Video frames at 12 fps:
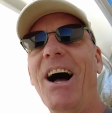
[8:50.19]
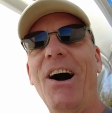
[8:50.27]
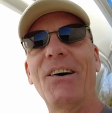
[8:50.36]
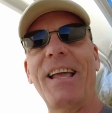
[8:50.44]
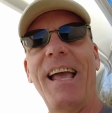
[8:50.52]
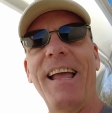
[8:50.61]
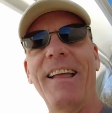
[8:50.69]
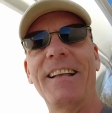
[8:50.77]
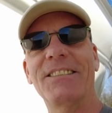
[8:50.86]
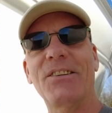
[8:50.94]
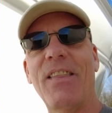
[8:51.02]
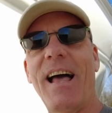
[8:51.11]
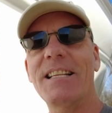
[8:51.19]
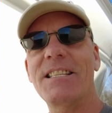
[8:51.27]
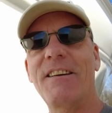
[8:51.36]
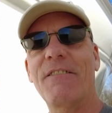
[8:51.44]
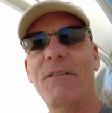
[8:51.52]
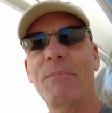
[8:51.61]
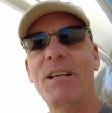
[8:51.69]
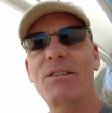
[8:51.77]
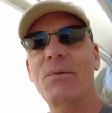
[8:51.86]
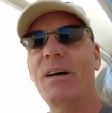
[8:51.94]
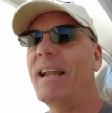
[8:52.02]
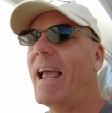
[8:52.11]
Okay, so that's it from this
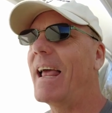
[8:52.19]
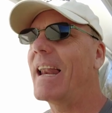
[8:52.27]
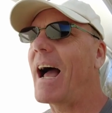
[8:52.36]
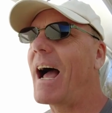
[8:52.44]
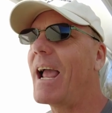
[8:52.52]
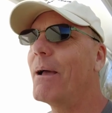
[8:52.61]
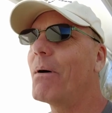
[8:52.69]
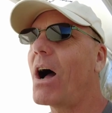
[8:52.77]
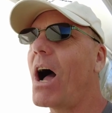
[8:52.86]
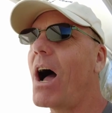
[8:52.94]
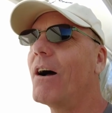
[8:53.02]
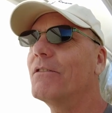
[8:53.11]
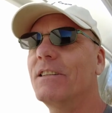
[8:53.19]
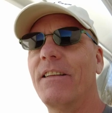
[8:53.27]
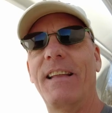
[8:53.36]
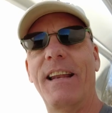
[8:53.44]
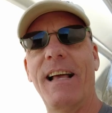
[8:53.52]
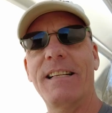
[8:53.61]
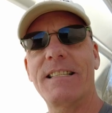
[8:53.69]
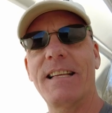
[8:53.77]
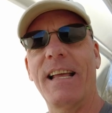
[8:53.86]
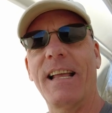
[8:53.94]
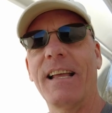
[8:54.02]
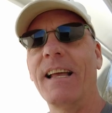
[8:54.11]
one, and I am off to the next
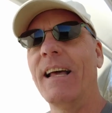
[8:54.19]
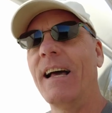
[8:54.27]
thing.